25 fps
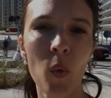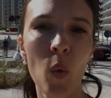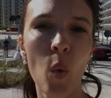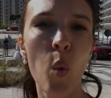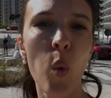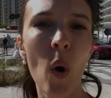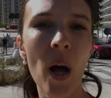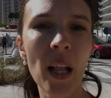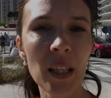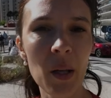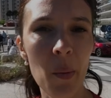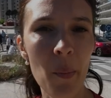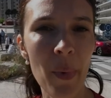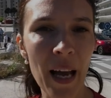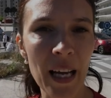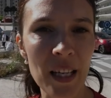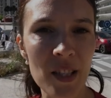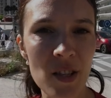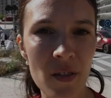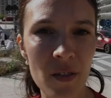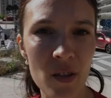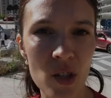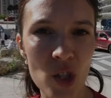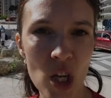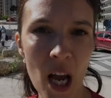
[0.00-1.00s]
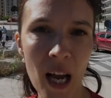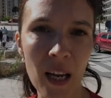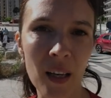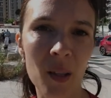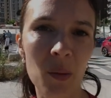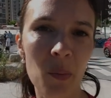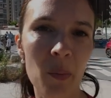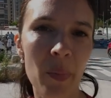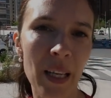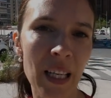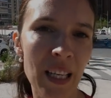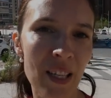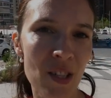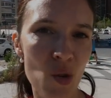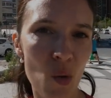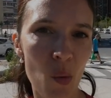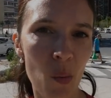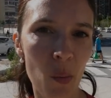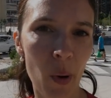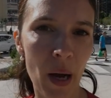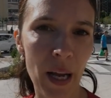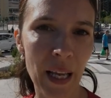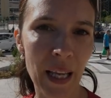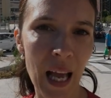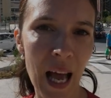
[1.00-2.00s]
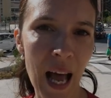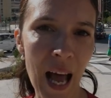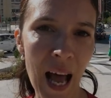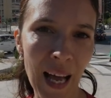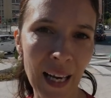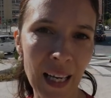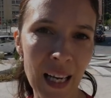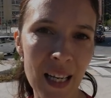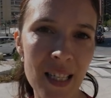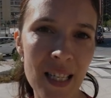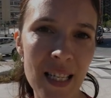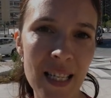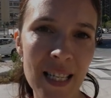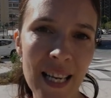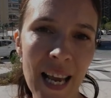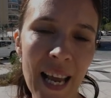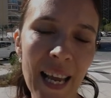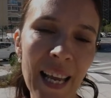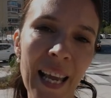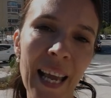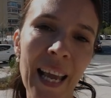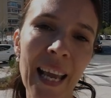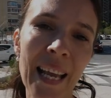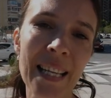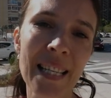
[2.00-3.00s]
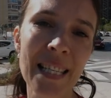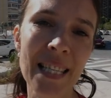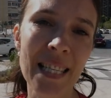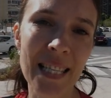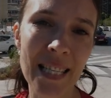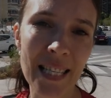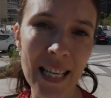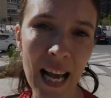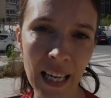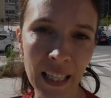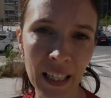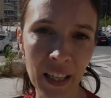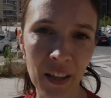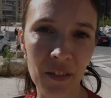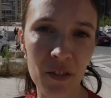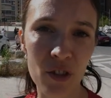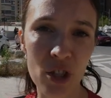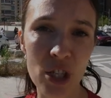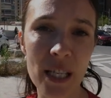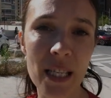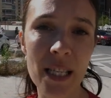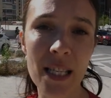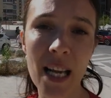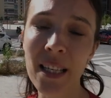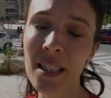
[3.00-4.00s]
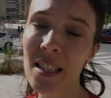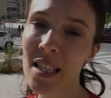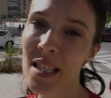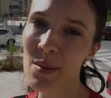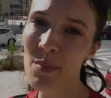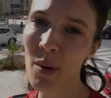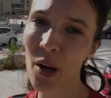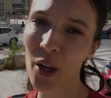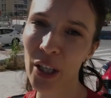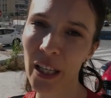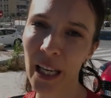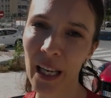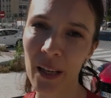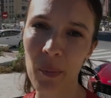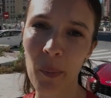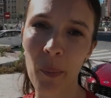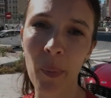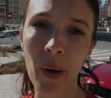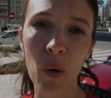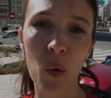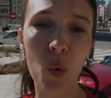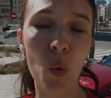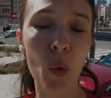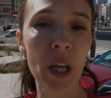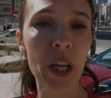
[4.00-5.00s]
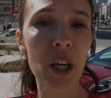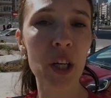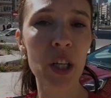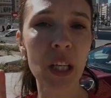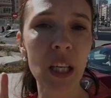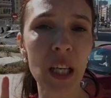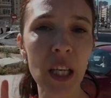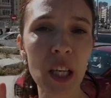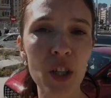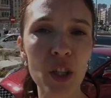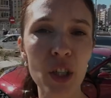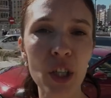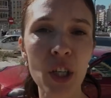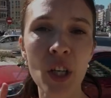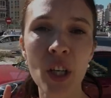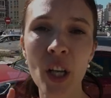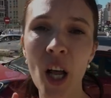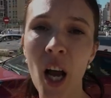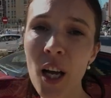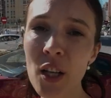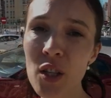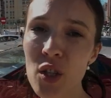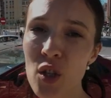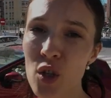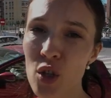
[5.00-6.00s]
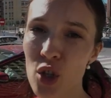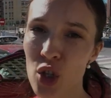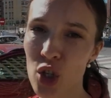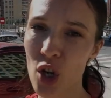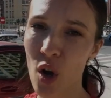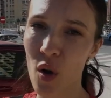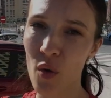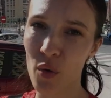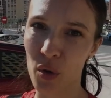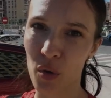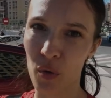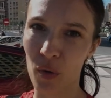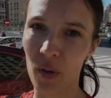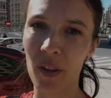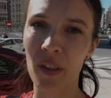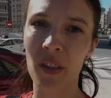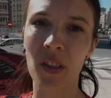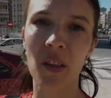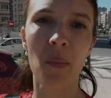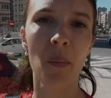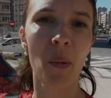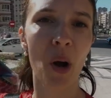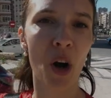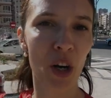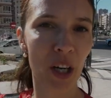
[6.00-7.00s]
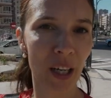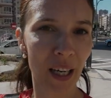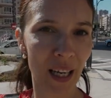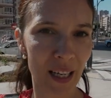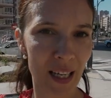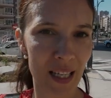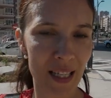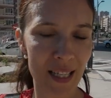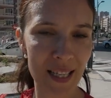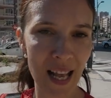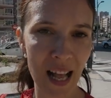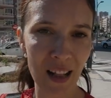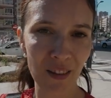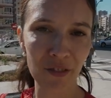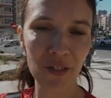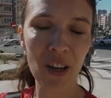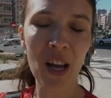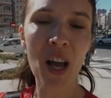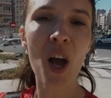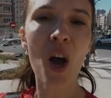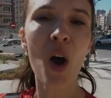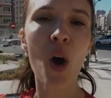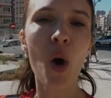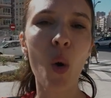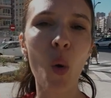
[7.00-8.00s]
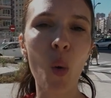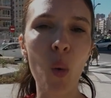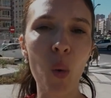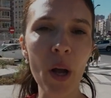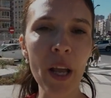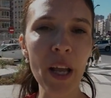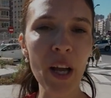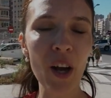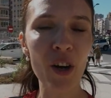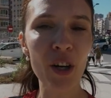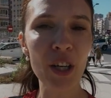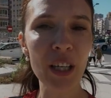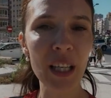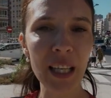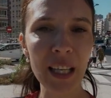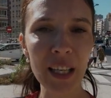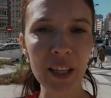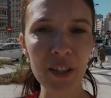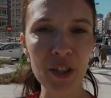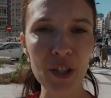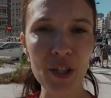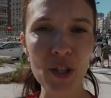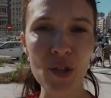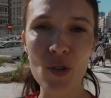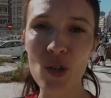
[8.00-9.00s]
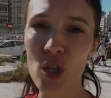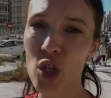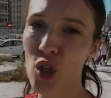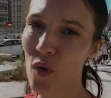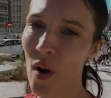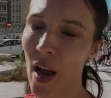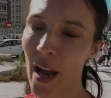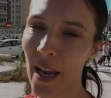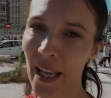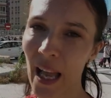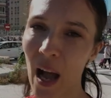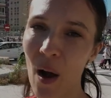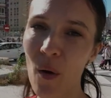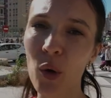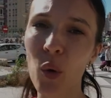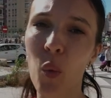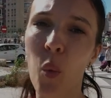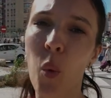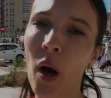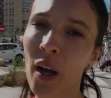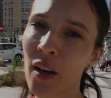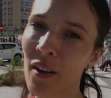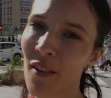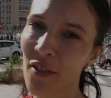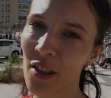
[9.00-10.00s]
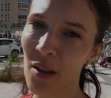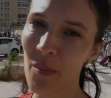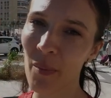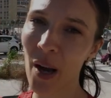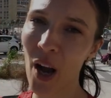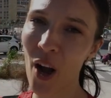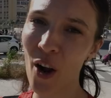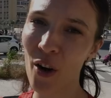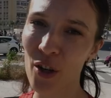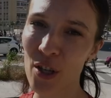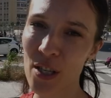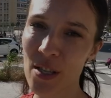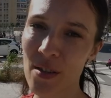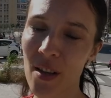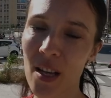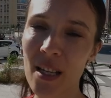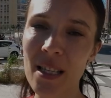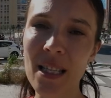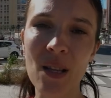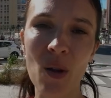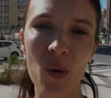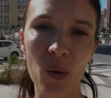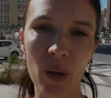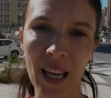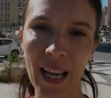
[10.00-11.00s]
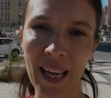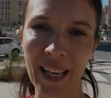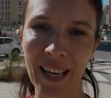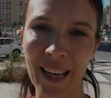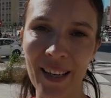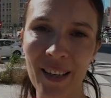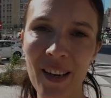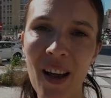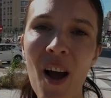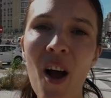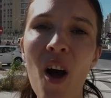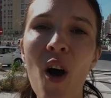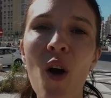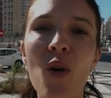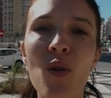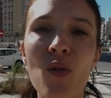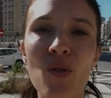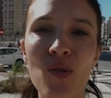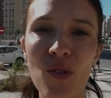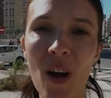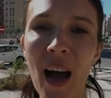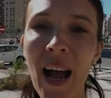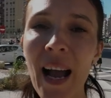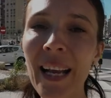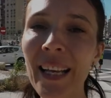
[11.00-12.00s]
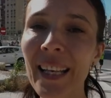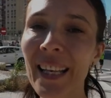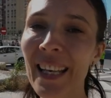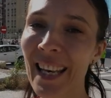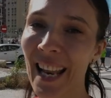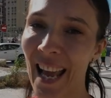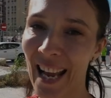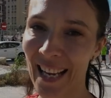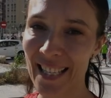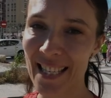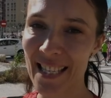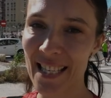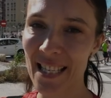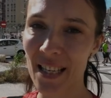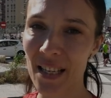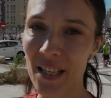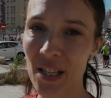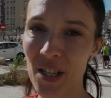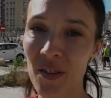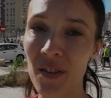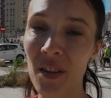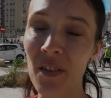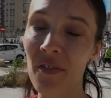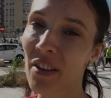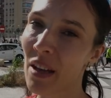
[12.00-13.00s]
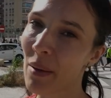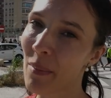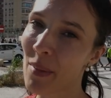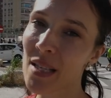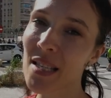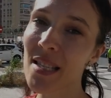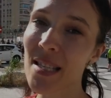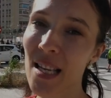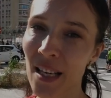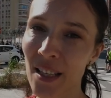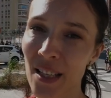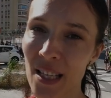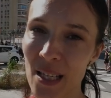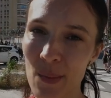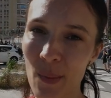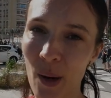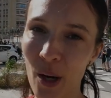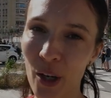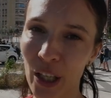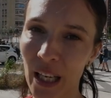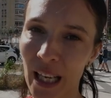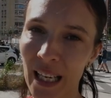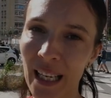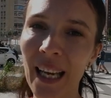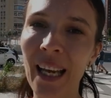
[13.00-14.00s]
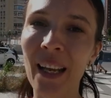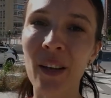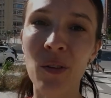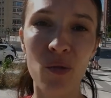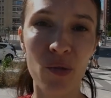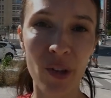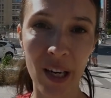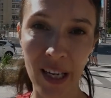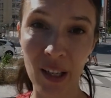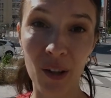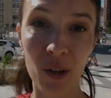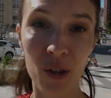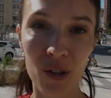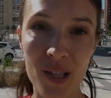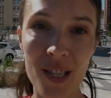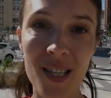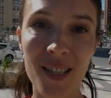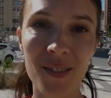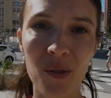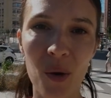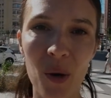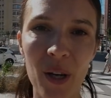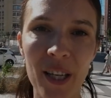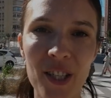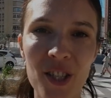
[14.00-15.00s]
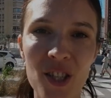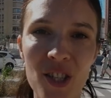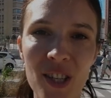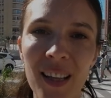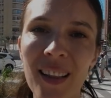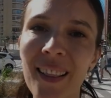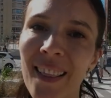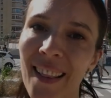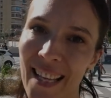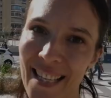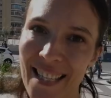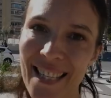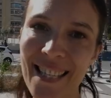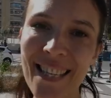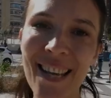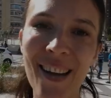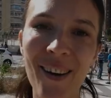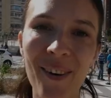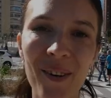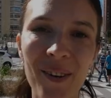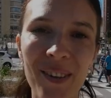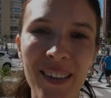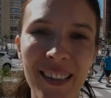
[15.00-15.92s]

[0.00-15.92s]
Welcome back to the channel Benidorm by Anna. Today it's Sunday. There's Sunday's market, but we're here not to show you the market itself. We are here to try out one of the bars that's located right next to the famous Sunday's market in Rincon de Lodge. Let's go.